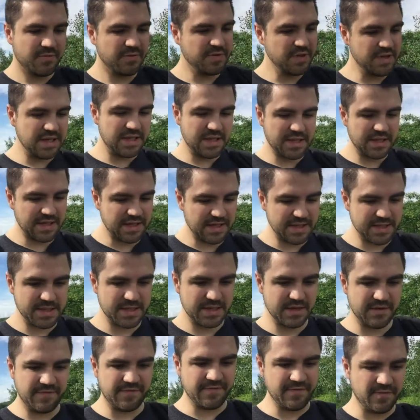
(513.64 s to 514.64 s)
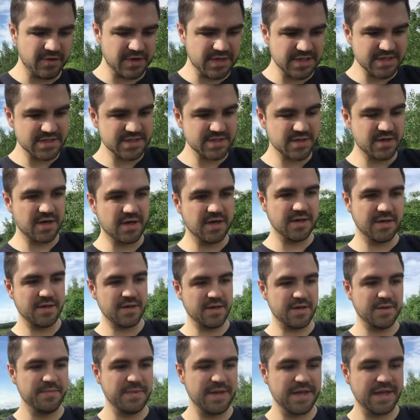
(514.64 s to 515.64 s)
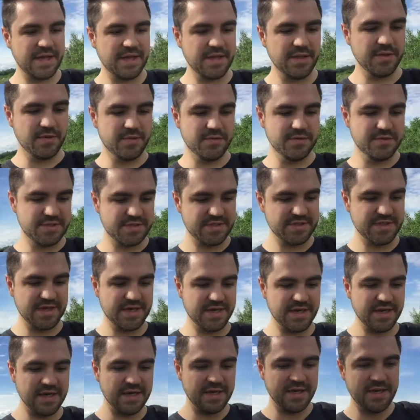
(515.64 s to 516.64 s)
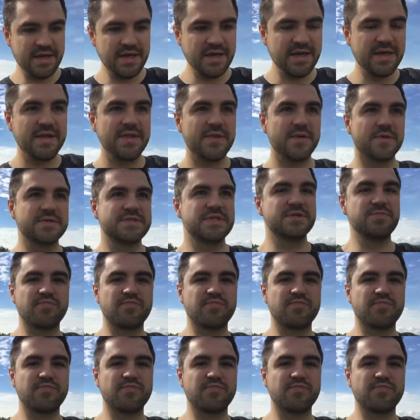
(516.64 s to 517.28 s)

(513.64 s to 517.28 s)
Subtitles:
Really, like I said, focused on making those